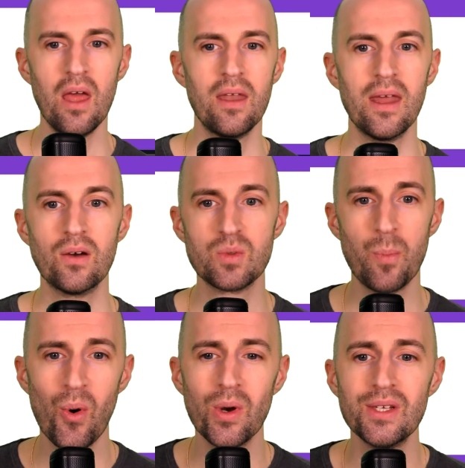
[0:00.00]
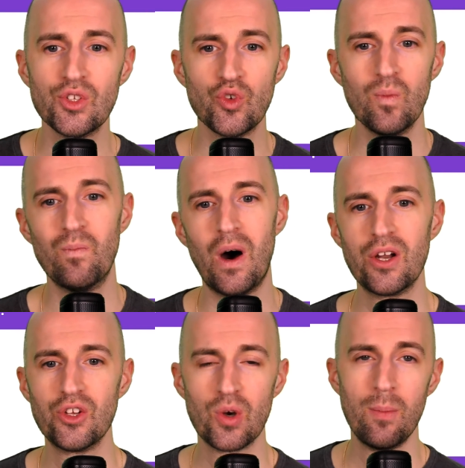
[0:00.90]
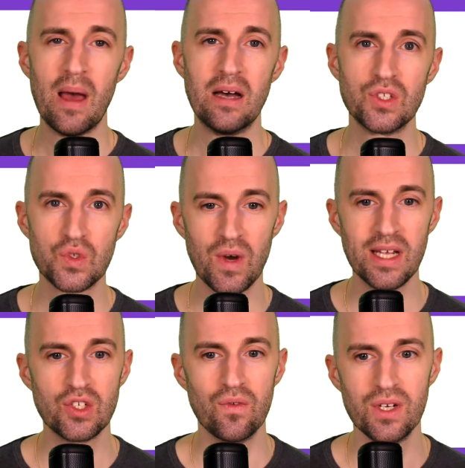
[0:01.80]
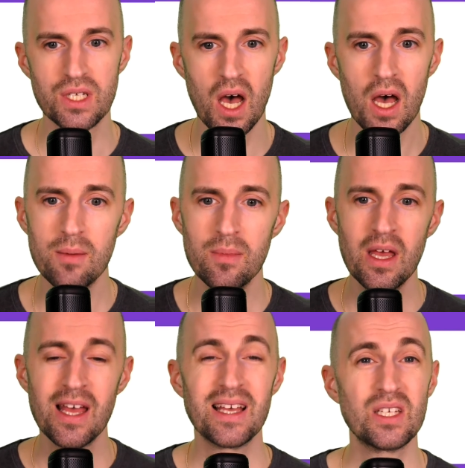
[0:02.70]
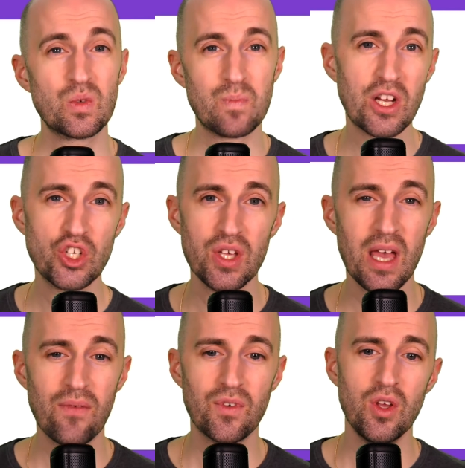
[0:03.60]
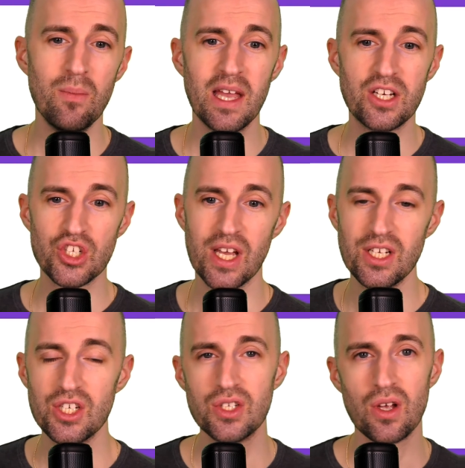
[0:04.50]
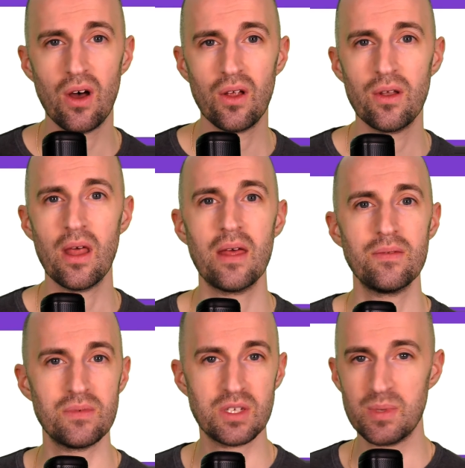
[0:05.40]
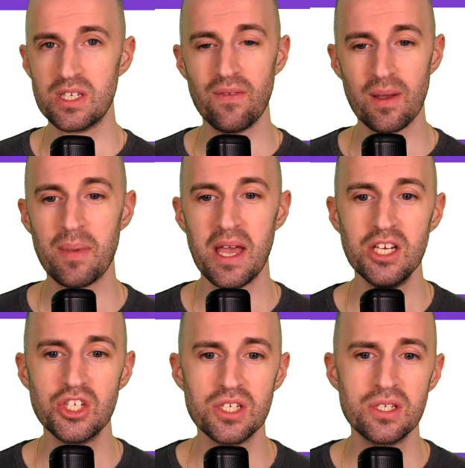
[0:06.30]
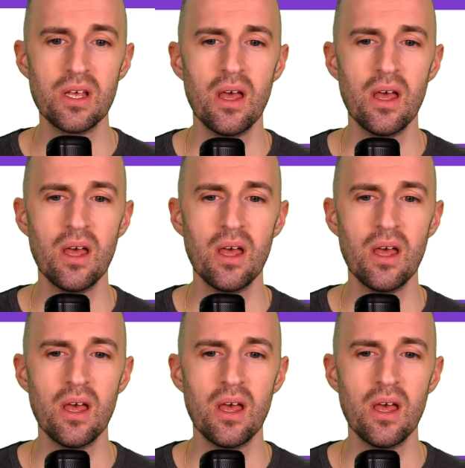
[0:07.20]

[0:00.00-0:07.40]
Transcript: Now, it's important to monitor bounce rates over time, especially after you make changes on specific pages,